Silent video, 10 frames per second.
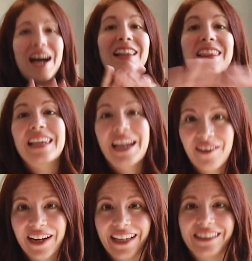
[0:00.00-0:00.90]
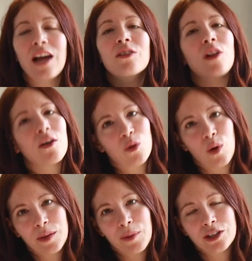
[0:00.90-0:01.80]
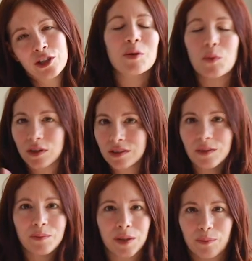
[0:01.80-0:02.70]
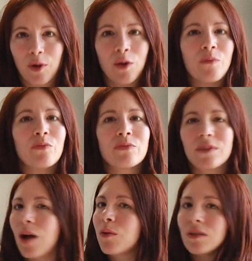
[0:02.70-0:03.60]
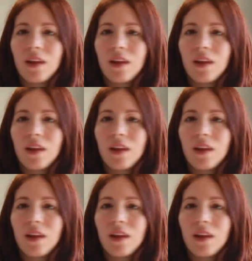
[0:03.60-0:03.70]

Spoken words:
Hilarious. I love the walking meditation. There were some people that were